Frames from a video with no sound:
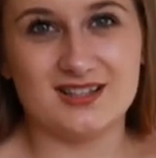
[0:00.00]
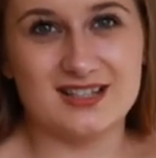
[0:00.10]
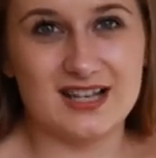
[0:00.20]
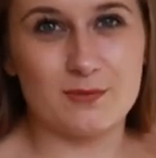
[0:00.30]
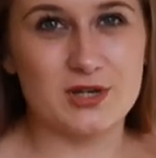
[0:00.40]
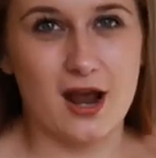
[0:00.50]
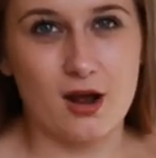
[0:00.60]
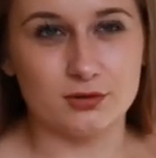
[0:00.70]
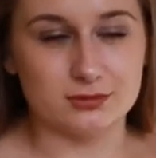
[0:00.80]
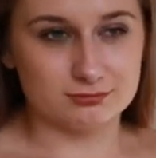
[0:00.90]
slip
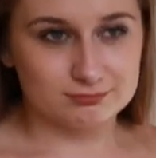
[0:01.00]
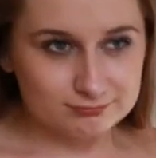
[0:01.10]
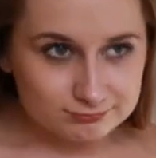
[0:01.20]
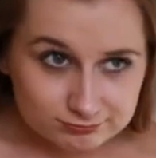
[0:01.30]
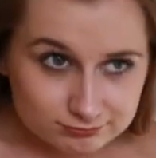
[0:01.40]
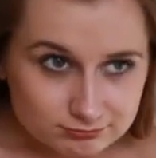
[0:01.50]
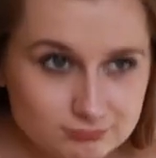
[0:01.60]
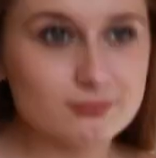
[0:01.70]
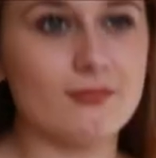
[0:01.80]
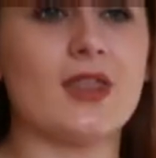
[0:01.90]
down and
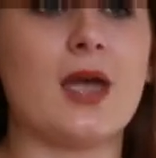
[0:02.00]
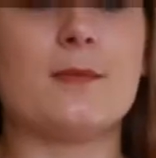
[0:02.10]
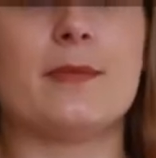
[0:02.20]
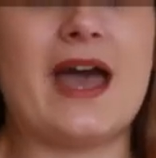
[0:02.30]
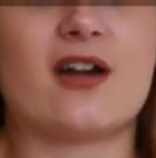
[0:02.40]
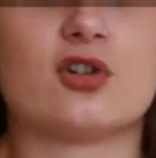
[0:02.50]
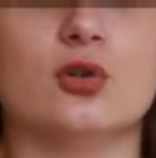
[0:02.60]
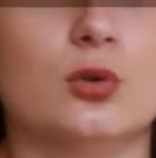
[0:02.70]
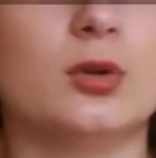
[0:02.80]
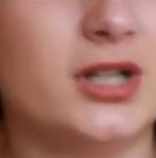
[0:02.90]
bare
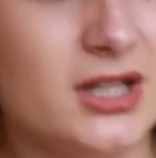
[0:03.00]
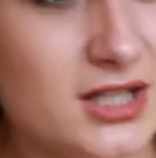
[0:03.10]
all.